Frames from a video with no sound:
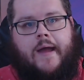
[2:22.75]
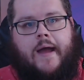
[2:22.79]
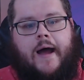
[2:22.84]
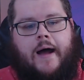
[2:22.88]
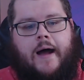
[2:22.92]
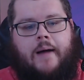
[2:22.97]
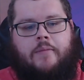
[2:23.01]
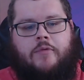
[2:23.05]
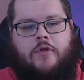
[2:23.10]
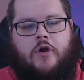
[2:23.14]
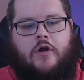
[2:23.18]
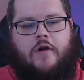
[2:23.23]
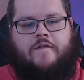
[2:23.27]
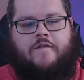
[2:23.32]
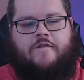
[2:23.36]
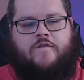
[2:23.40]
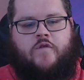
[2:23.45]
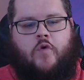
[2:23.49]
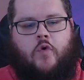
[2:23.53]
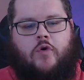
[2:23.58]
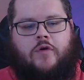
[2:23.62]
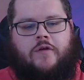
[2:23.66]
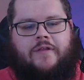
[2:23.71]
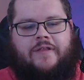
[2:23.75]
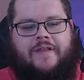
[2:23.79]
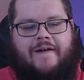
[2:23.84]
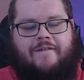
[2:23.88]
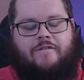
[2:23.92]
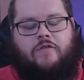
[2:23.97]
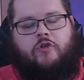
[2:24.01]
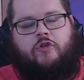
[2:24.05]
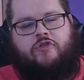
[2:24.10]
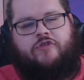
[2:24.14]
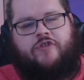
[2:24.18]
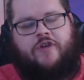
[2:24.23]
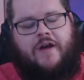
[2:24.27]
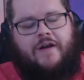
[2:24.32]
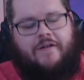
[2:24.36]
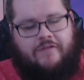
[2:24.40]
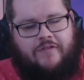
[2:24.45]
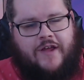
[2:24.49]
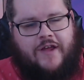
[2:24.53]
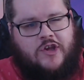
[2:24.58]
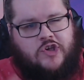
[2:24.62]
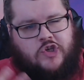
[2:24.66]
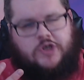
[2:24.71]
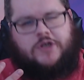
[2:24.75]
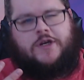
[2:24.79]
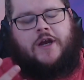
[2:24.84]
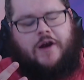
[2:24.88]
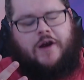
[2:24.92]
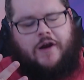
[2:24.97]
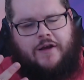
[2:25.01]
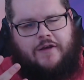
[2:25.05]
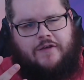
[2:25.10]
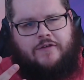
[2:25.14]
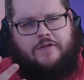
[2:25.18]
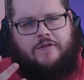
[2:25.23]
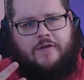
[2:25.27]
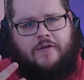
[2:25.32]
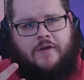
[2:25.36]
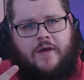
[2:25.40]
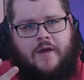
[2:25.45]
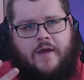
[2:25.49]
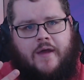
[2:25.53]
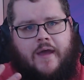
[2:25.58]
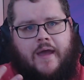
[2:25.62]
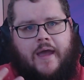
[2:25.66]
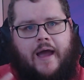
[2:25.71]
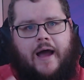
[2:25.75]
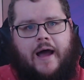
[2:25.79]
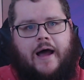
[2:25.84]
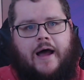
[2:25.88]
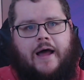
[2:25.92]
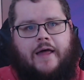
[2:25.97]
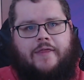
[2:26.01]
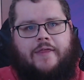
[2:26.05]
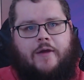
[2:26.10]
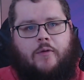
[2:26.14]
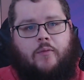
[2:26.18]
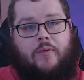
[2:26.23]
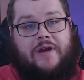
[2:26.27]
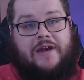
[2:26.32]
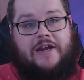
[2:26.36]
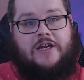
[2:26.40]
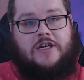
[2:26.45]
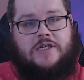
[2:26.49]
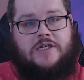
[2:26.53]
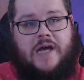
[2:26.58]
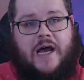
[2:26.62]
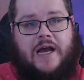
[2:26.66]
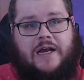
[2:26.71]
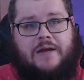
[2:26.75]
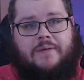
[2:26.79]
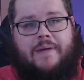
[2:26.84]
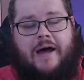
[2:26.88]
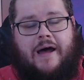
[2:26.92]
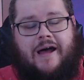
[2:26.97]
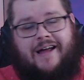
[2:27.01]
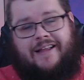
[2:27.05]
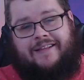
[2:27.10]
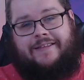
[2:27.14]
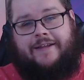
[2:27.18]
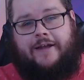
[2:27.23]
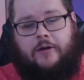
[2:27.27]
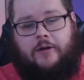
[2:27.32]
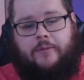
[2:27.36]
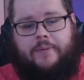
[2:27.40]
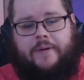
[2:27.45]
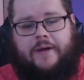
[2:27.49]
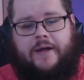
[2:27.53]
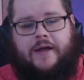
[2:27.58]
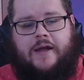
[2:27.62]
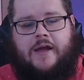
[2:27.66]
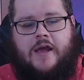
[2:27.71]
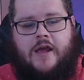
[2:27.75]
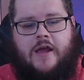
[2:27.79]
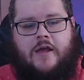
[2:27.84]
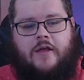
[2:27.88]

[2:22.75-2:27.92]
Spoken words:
There are 4 levels of Legendaries that we need to talk about a little bit.